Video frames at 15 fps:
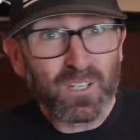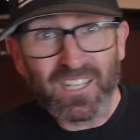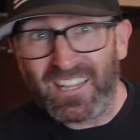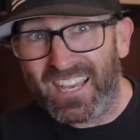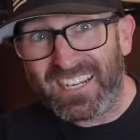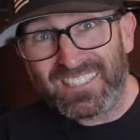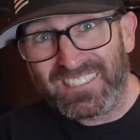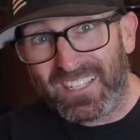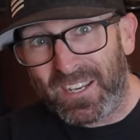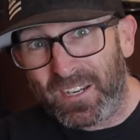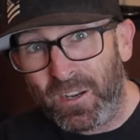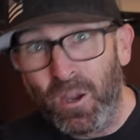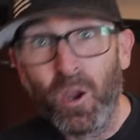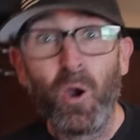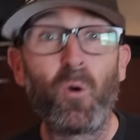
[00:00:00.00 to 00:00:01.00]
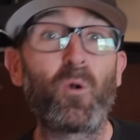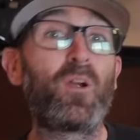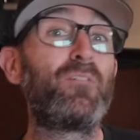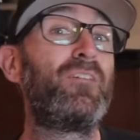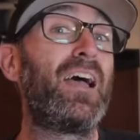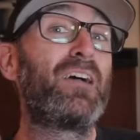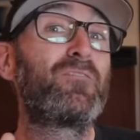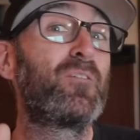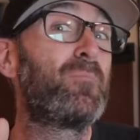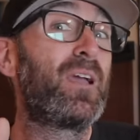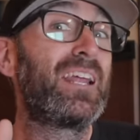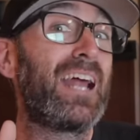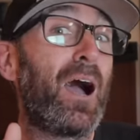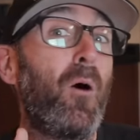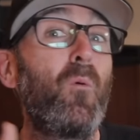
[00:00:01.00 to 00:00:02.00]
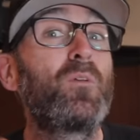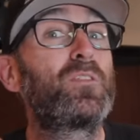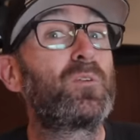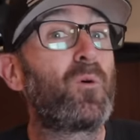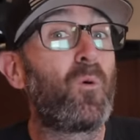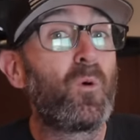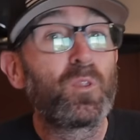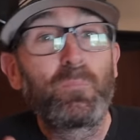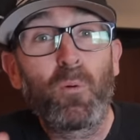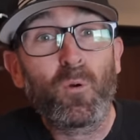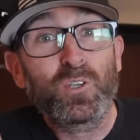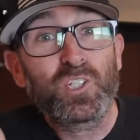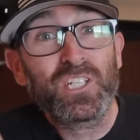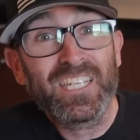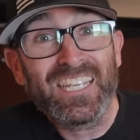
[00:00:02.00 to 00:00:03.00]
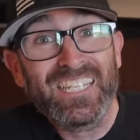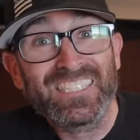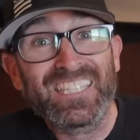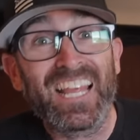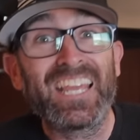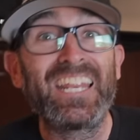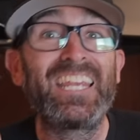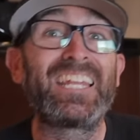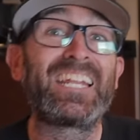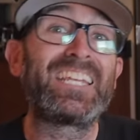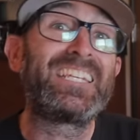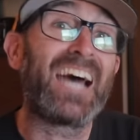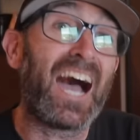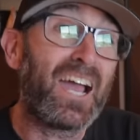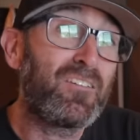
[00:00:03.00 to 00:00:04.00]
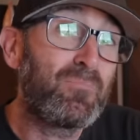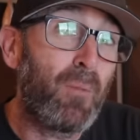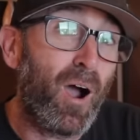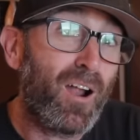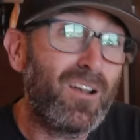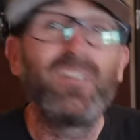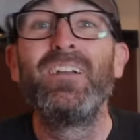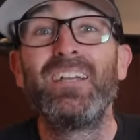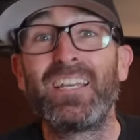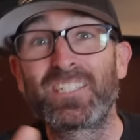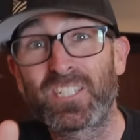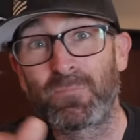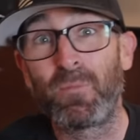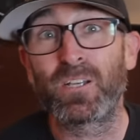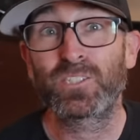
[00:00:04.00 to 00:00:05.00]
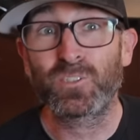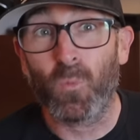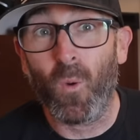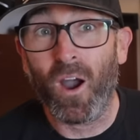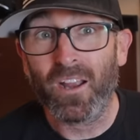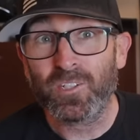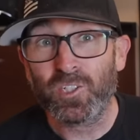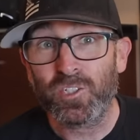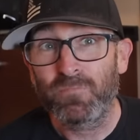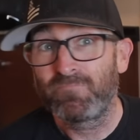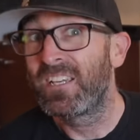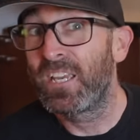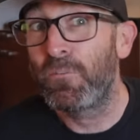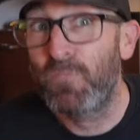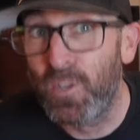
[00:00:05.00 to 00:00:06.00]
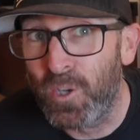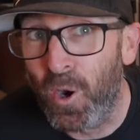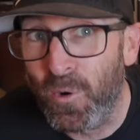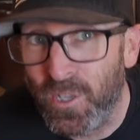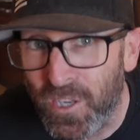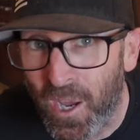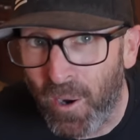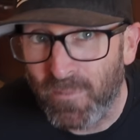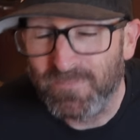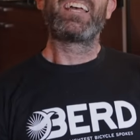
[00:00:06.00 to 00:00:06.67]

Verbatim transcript: collecting or have ever made out with an old Portuguese lady in a dive bar, it's a must watch. If you know, you know.